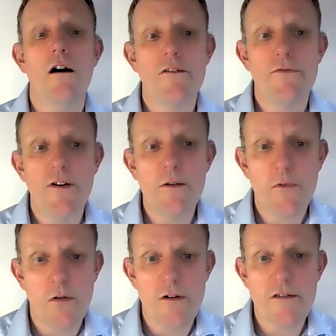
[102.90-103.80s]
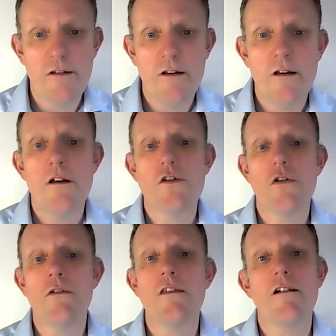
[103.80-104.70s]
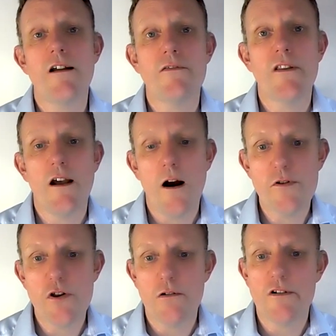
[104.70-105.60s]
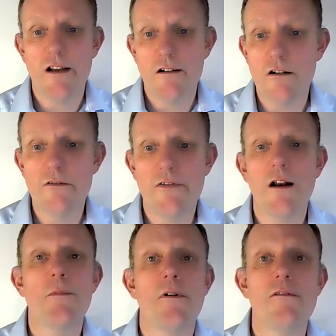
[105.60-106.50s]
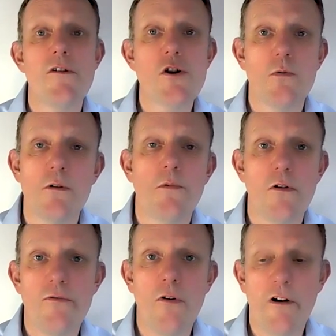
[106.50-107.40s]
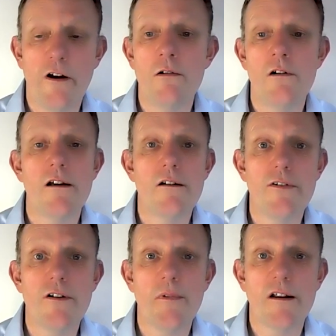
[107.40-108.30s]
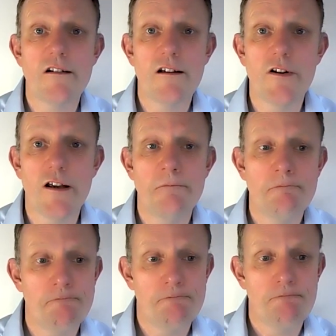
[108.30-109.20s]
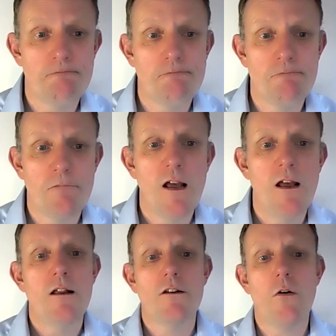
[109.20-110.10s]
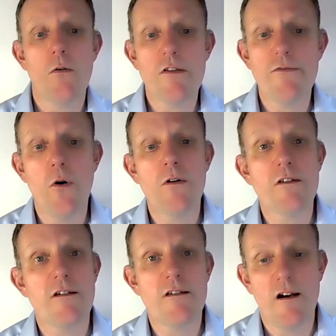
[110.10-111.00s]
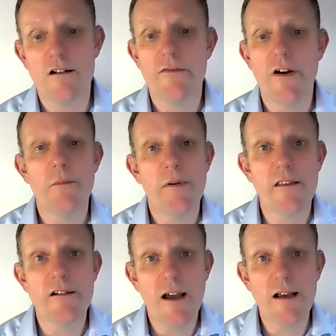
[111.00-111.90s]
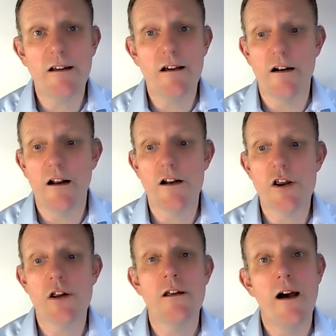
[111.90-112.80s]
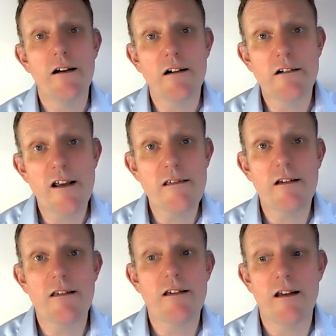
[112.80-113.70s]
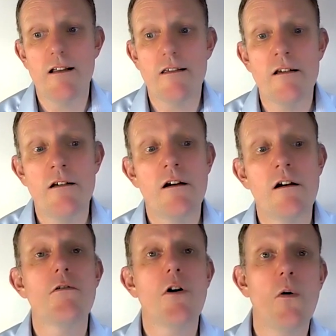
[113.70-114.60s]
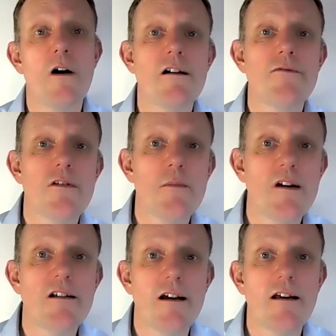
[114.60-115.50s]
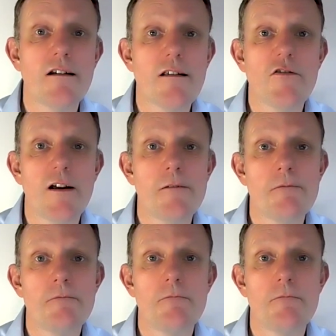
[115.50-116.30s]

On the film course, students are given the opportunity to develop a visual portfolio in film and TV. The course focuses on developing the technical knowledge and artistic skills required for the media industry.